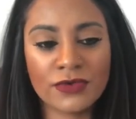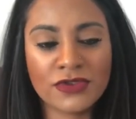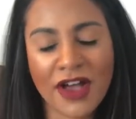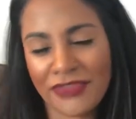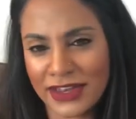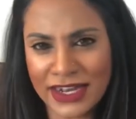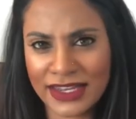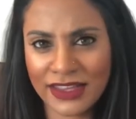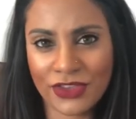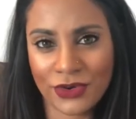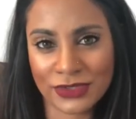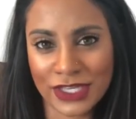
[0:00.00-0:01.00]
not that any of
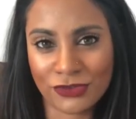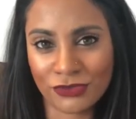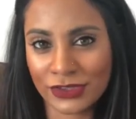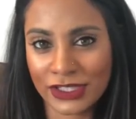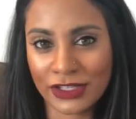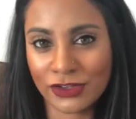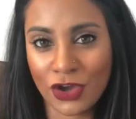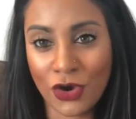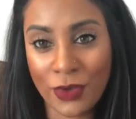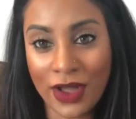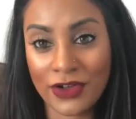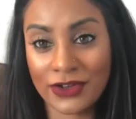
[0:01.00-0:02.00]
those like really go
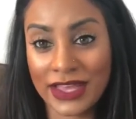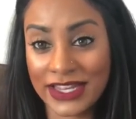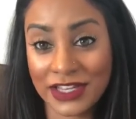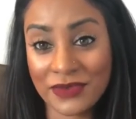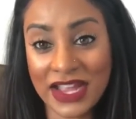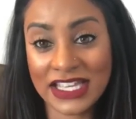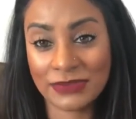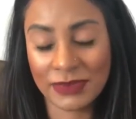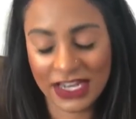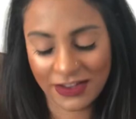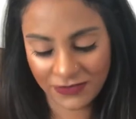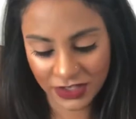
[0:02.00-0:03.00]
well anyways, but
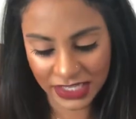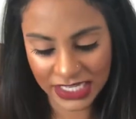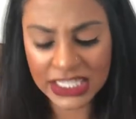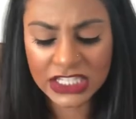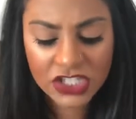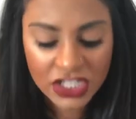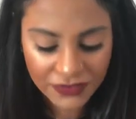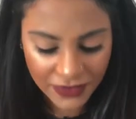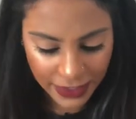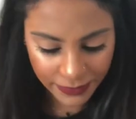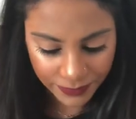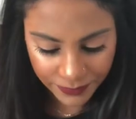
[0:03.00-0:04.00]
I feel like it's a good fit.